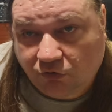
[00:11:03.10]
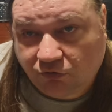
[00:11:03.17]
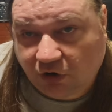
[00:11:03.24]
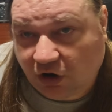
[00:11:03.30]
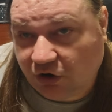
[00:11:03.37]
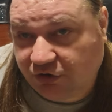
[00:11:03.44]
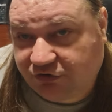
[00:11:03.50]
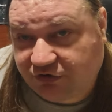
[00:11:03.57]

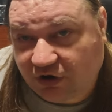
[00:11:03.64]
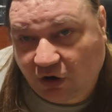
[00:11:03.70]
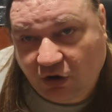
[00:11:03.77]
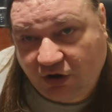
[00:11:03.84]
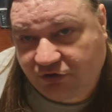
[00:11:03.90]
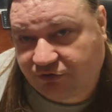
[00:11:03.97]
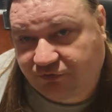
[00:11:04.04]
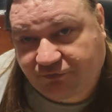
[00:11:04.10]

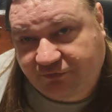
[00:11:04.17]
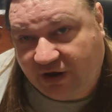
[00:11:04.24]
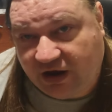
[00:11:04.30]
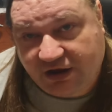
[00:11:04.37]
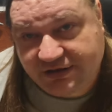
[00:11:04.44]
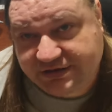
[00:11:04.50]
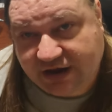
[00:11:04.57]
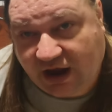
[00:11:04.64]
Roadshow is
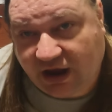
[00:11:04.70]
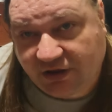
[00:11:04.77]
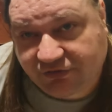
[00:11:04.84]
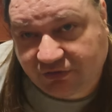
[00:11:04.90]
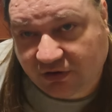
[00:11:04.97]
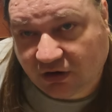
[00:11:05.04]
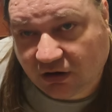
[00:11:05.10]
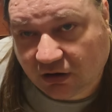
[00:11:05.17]

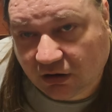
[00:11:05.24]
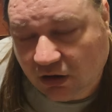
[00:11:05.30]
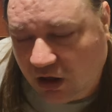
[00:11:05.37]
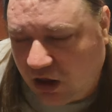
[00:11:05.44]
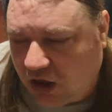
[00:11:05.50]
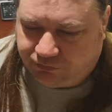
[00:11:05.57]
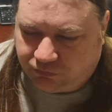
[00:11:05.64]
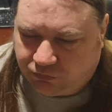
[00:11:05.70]
fantastic.
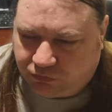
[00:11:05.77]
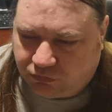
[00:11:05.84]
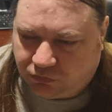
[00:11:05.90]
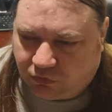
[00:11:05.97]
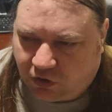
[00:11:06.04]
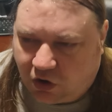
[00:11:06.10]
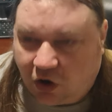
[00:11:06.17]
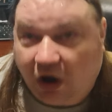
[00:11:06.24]

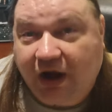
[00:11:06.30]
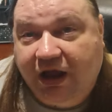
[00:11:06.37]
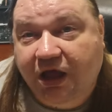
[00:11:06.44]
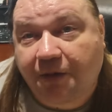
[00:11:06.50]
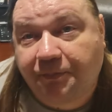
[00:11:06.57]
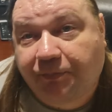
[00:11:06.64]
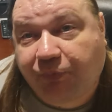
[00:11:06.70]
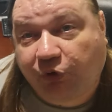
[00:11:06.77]
Or a
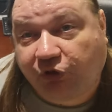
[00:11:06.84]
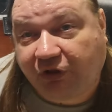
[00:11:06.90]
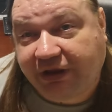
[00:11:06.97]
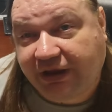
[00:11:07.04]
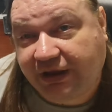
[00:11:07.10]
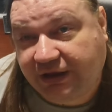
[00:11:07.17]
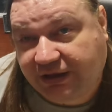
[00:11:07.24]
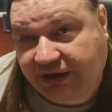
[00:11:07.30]

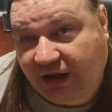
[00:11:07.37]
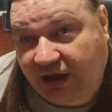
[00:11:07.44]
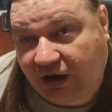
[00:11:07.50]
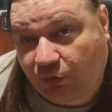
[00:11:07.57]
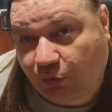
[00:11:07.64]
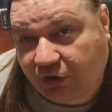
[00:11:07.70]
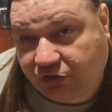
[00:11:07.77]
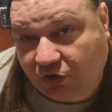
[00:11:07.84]
complete
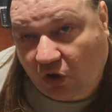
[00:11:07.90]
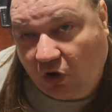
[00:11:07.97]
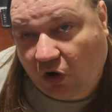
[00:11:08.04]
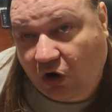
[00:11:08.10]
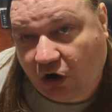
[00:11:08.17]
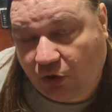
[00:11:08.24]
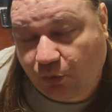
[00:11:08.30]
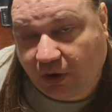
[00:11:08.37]
kit with the
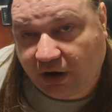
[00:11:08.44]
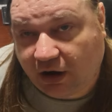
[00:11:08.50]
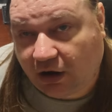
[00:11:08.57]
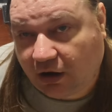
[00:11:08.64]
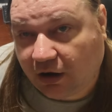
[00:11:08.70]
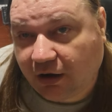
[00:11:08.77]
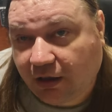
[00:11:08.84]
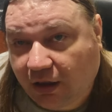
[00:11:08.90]

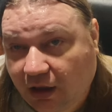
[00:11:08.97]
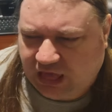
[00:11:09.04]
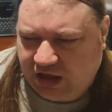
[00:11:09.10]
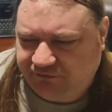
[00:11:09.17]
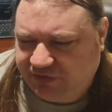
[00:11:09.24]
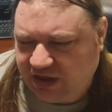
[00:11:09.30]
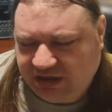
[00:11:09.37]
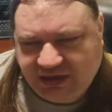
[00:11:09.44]
hardware.
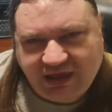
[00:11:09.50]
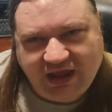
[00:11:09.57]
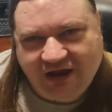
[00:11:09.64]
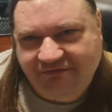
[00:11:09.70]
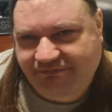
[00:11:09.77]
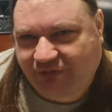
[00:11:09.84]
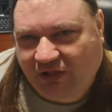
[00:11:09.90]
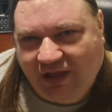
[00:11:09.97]
If they
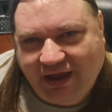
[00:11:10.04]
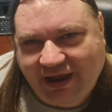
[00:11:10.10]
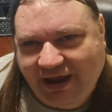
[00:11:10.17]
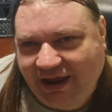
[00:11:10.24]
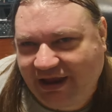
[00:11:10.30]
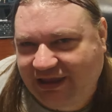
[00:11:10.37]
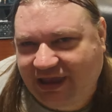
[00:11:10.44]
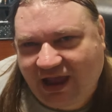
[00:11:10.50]
can't
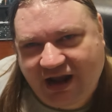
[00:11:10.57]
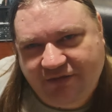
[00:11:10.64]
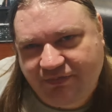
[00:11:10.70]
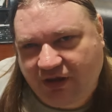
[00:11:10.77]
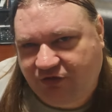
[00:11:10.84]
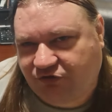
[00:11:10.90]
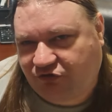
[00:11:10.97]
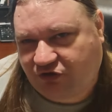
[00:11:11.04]
play, get them
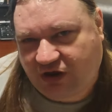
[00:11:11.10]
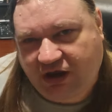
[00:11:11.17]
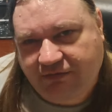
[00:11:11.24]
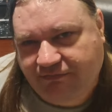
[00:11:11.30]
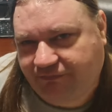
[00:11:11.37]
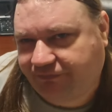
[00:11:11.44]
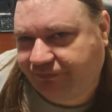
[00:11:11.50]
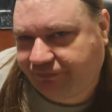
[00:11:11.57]
a
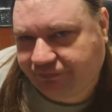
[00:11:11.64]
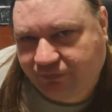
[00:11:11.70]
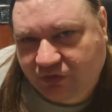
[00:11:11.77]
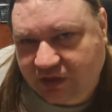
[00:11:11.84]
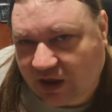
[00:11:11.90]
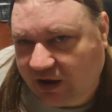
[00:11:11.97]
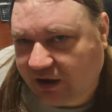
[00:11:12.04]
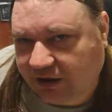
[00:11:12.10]
cheap
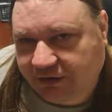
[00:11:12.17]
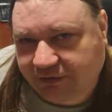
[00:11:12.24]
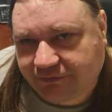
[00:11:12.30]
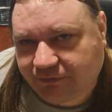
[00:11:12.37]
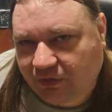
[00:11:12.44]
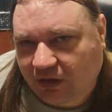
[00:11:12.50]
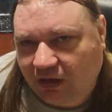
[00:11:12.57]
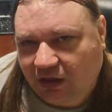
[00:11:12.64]
thing.
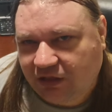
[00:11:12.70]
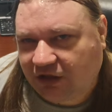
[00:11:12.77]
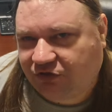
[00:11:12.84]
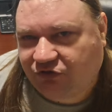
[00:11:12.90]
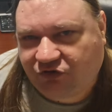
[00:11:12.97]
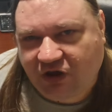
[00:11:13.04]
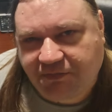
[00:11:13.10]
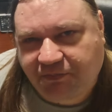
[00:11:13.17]
The
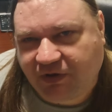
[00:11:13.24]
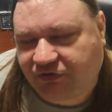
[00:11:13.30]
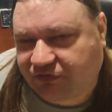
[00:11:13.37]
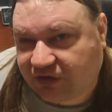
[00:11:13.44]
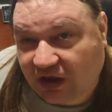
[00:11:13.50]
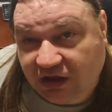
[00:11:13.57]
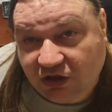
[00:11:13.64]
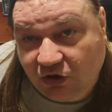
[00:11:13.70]
cheapest
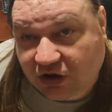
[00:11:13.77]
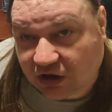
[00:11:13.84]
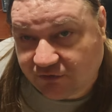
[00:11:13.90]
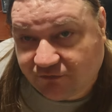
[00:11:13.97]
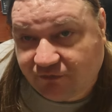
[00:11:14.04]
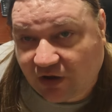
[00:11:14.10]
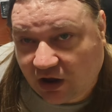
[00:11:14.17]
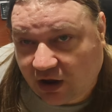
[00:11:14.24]
thing you can
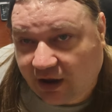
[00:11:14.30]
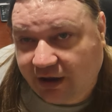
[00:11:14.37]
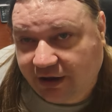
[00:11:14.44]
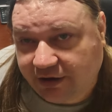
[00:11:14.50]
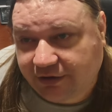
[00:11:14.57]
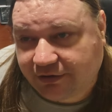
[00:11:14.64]
find.